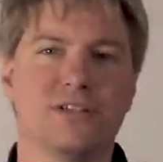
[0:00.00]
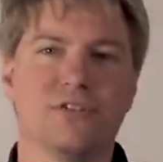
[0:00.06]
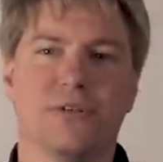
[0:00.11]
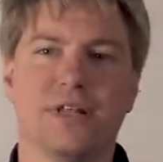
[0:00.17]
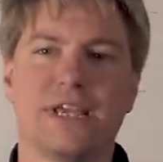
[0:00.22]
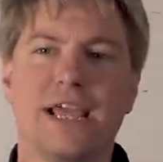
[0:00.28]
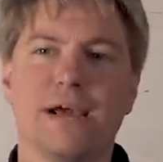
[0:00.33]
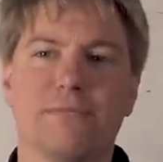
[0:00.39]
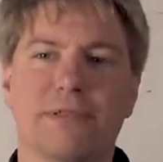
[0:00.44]
So
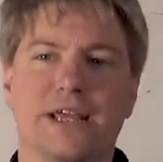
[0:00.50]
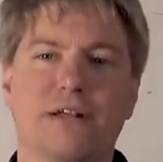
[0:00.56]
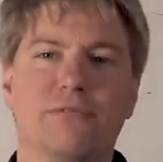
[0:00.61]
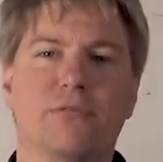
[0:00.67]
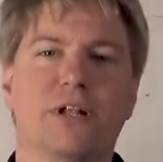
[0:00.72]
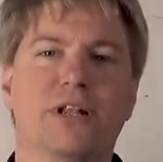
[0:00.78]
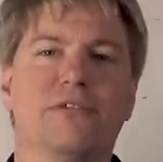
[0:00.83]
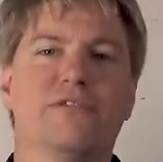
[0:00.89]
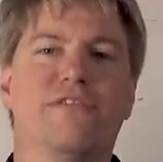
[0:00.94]
the airplane
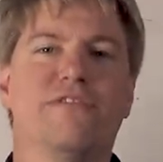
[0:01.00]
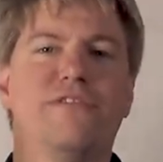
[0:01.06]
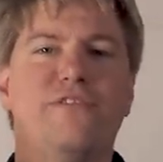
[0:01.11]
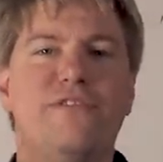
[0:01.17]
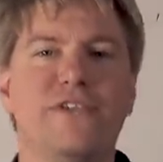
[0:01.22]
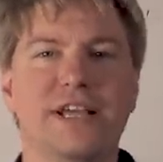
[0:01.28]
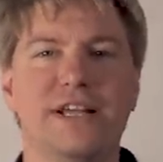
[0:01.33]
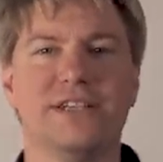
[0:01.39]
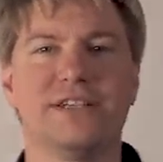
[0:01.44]
will
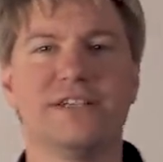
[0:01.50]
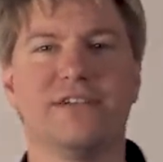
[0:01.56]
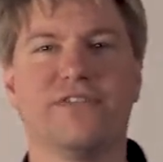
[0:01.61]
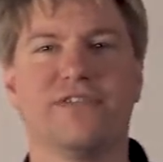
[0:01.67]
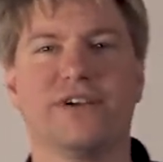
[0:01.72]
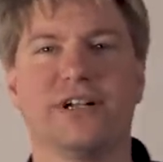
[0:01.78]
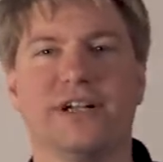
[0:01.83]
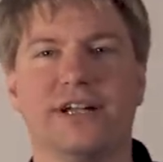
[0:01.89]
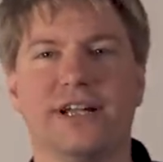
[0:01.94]
feel
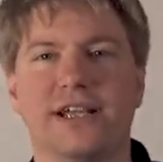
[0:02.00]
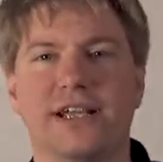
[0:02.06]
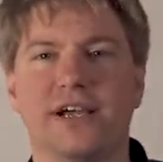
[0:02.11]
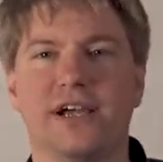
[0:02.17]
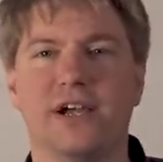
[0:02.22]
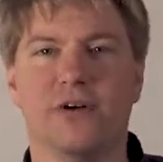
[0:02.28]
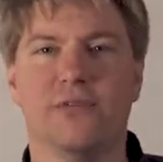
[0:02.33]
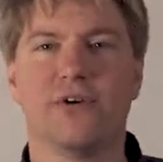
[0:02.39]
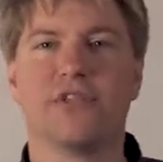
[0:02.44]
differently
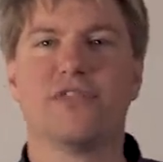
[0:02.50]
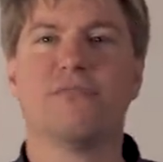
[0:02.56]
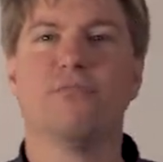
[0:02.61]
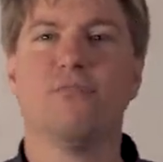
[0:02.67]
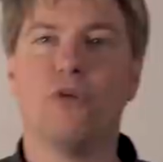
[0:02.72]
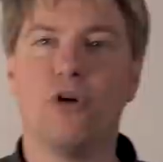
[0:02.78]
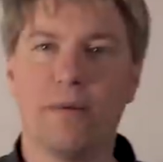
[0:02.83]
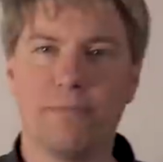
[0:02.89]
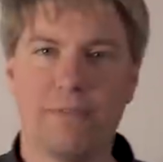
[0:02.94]
with
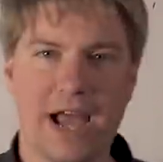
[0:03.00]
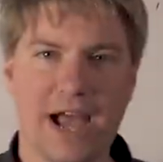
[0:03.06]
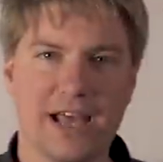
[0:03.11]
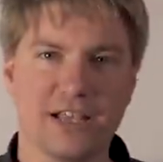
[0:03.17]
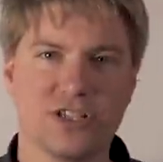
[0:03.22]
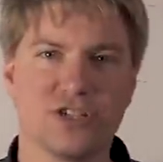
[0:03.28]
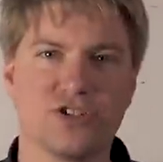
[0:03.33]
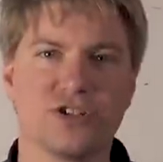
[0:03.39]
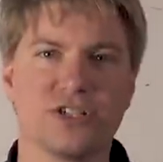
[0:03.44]
more
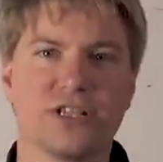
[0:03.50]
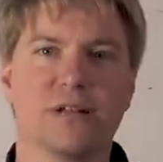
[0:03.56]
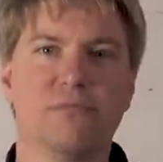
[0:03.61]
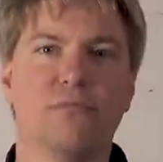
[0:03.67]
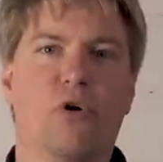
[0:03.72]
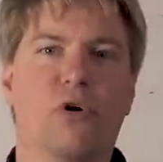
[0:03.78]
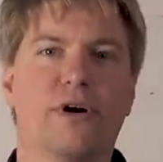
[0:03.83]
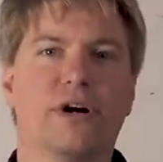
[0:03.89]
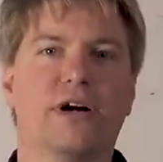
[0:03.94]
passengers and
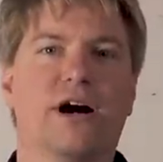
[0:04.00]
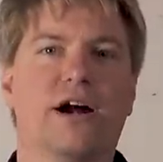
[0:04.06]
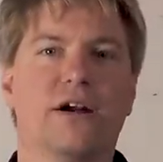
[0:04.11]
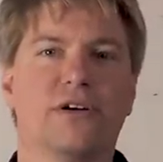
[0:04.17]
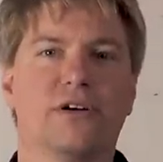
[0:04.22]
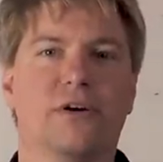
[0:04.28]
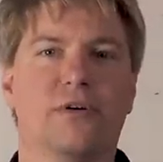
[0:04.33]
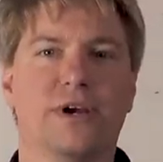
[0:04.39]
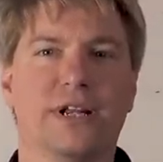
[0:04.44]
more
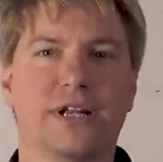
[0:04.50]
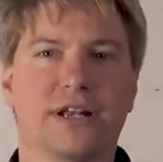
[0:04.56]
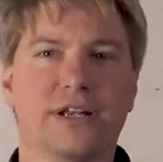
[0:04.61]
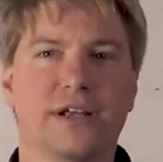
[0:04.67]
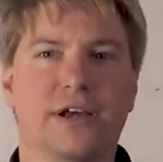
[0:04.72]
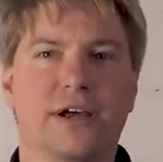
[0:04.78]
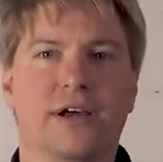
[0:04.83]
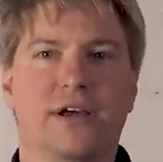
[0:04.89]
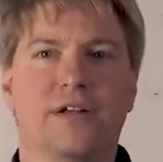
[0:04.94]
cargo in
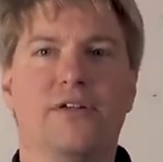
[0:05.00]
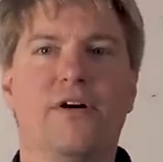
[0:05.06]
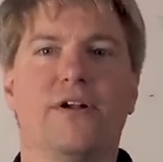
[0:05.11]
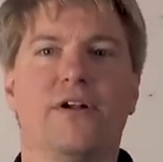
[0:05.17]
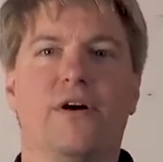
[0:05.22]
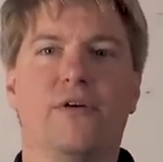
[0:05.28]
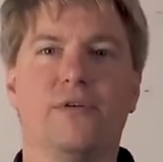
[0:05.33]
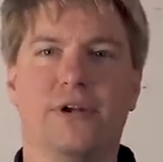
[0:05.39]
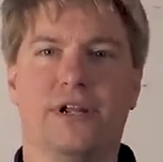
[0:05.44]
it,
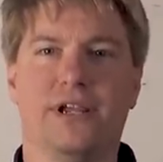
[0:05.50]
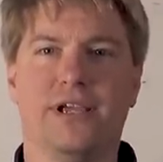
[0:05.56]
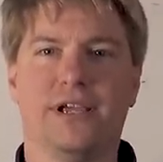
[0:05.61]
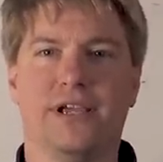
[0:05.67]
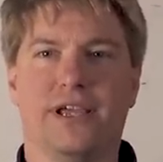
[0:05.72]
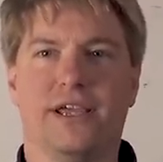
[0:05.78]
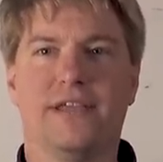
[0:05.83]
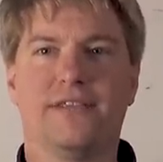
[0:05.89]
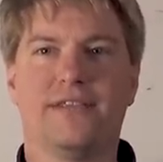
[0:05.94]
not
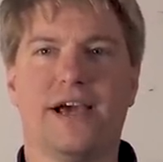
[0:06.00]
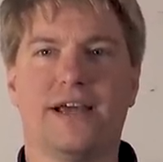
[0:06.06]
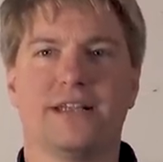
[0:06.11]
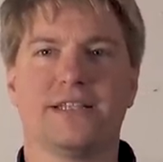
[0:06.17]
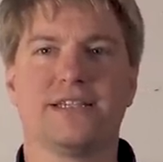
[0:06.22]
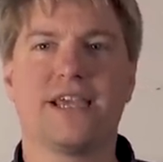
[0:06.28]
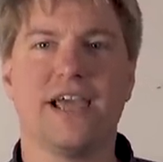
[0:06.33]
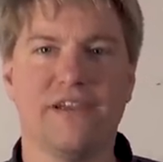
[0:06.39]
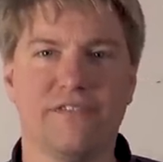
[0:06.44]
only in that
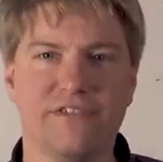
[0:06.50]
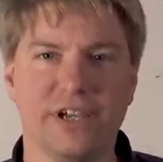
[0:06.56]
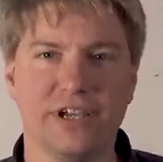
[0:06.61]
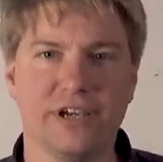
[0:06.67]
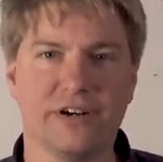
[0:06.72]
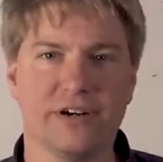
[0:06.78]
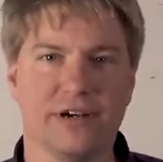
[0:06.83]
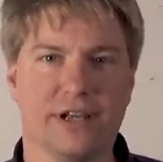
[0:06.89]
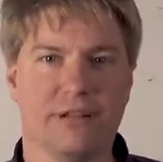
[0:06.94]
it's
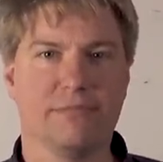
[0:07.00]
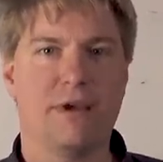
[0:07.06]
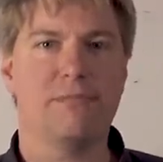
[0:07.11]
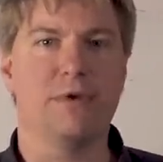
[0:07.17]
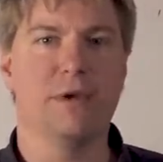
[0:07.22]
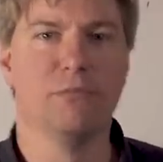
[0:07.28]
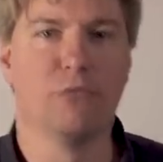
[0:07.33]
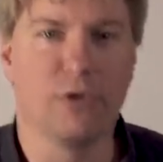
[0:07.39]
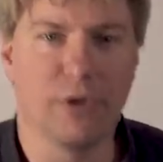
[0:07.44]
heavier and
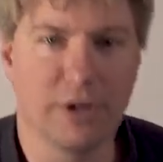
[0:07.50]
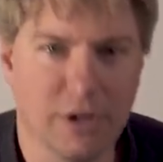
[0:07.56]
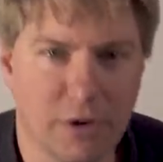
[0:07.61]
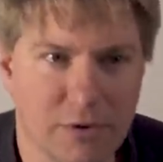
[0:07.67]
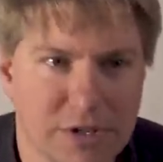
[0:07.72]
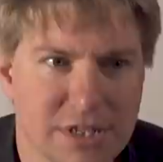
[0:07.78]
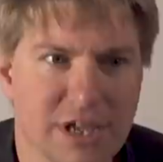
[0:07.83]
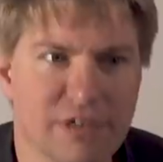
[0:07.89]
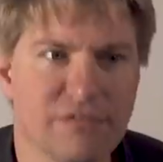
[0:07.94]
maybe more
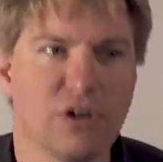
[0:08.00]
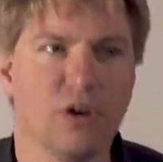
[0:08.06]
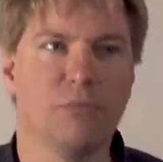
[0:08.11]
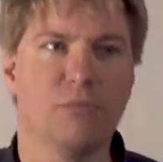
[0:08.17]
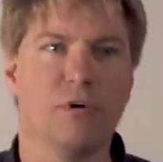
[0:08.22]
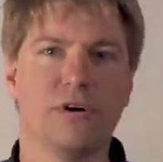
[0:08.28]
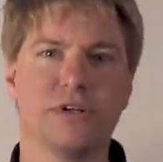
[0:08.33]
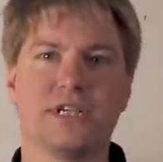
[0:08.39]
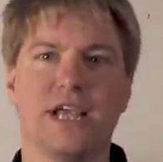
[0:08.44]
nose heavy or
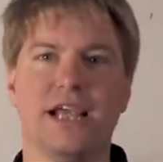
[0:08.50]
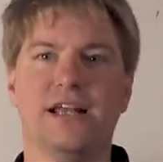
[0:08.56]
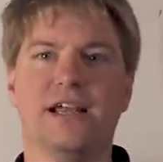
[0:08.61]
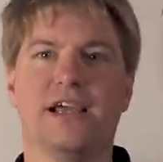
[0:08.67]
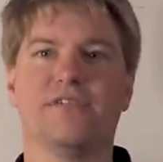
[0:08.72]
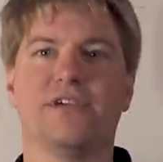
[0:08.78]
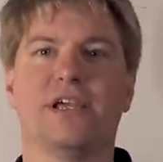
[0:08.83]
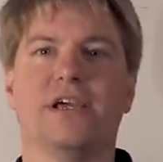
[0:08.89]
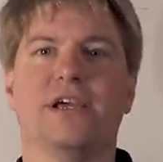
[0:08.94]
more tail
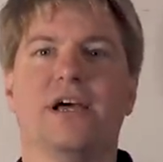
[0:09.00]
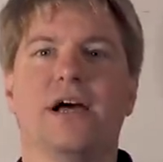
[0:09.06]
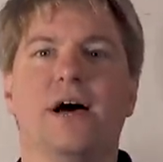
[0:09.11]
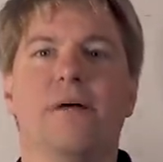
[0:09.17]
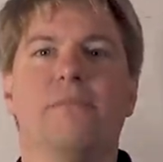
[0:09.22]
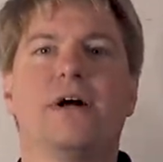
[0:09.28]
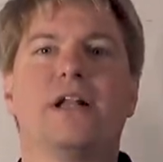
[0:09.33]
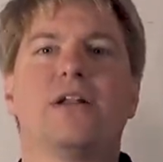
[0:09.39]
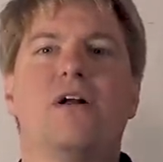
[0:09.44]
heavy,
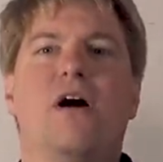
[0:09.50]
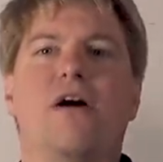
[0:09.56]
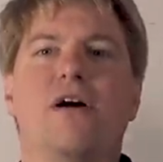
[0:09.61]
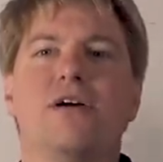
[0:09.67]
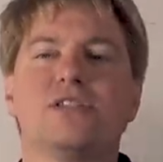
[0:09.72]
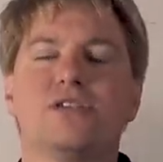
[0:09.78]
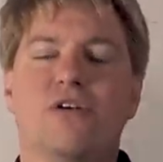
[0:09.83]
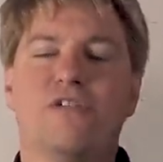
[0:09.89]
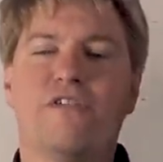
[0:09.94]
but it
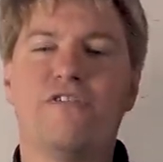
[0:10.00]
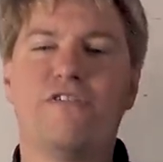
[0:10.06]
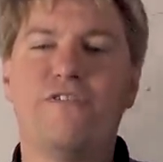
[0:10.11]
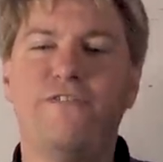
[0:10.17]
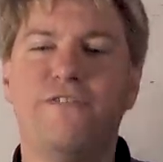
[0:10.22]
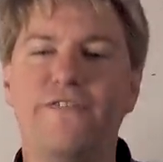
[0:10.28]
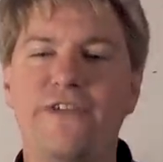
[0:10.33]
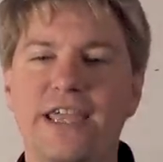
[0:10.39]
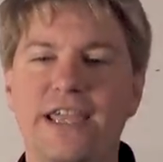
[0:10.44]
also
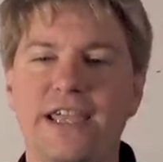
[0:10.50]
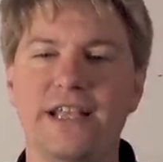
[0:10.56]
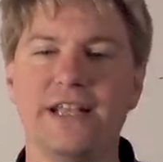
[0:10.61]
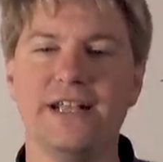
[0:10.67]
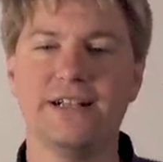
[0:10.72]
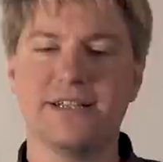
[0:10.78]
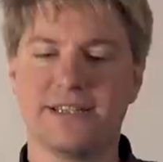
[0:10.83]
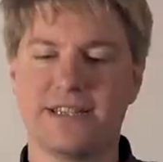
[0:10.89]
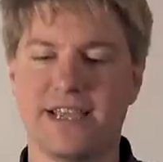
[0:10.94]

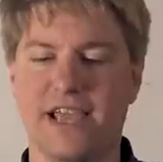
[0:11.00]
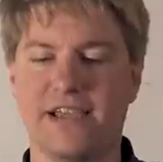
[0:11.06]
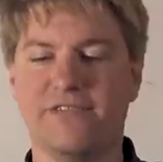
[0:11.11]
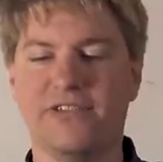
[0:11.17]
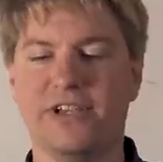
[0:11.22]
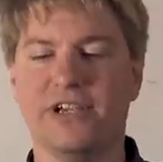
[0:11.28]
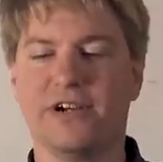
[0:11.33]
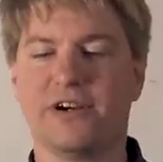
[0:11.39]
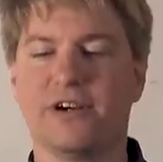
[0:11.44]
feels
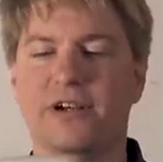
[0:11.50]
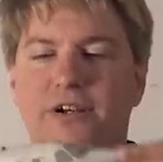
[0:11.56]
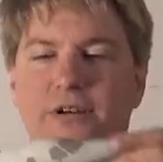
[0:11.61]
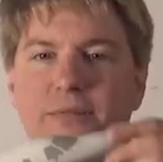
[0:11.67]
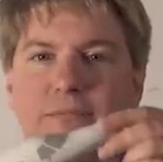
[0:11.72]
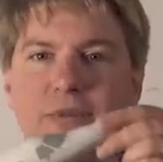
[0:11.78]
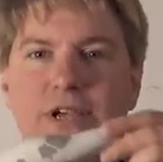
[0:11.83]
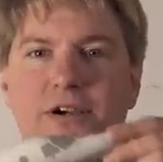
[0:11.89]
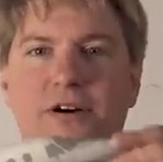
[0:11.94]
heavier
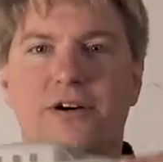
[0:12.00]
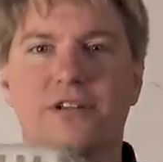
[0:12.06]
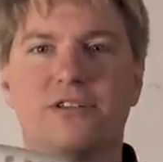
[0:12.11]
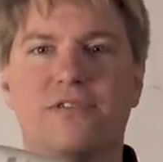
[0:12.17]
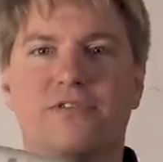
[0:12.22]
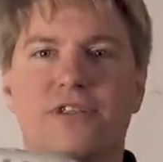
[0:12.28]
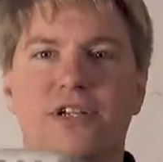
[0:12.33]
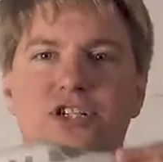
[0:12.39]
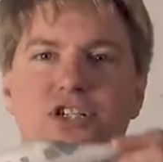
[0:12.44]
because
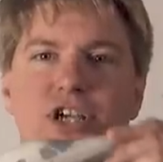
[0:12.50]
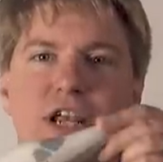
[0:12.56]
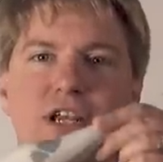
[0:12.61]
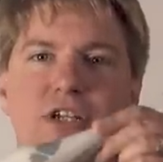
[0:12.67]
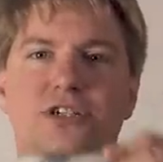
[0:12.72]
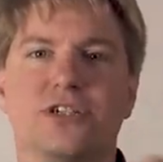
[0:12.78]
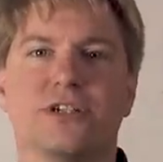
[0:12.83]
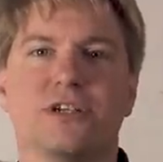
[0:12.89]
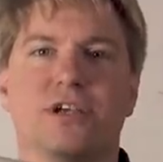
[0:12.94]
of the
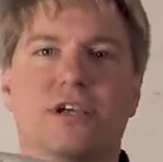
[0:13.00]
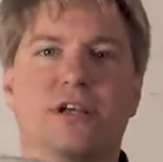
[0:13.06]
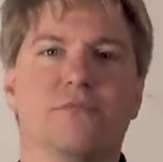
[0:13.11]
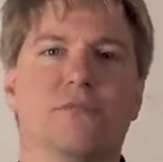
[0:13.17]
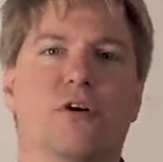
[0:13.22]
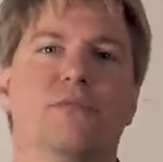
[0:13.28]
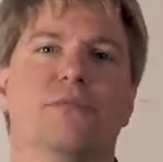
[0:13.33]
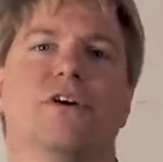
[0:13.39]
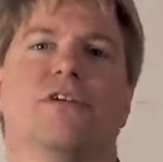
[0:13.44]
change in
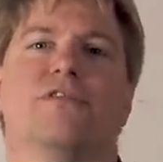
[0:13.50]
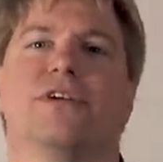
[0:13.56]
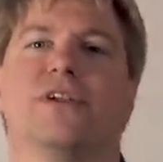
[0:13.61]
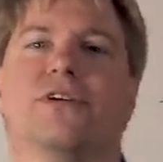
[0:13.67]
moment of